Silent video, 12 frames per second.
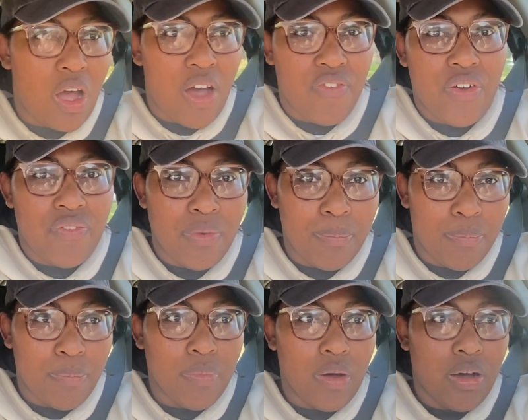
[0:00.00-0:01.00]
off of
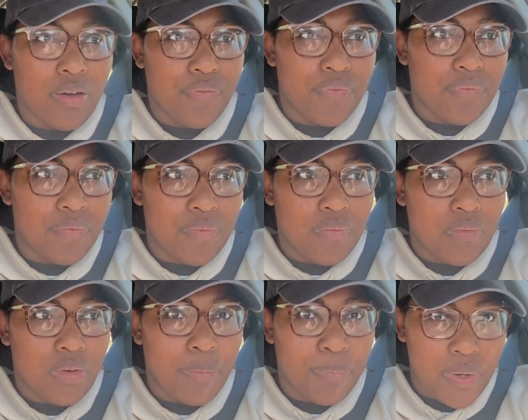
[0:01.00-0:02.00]

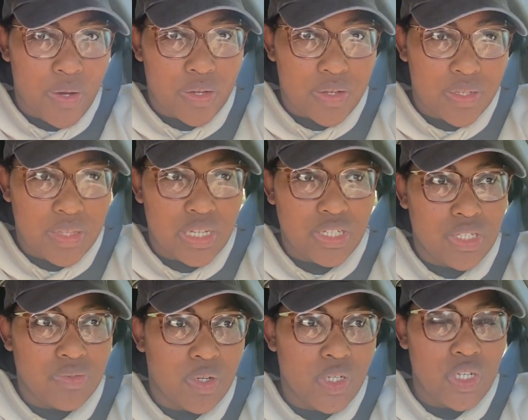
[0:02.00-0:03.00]
a book that
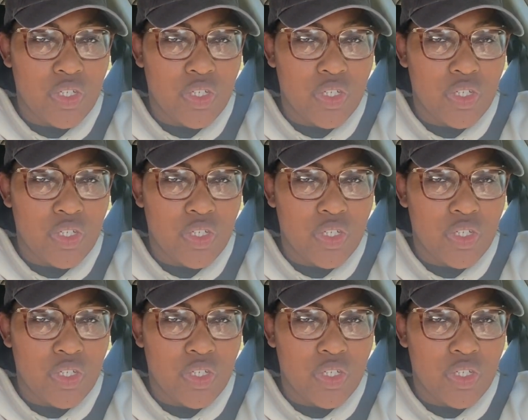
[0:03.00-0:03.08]
she wrote.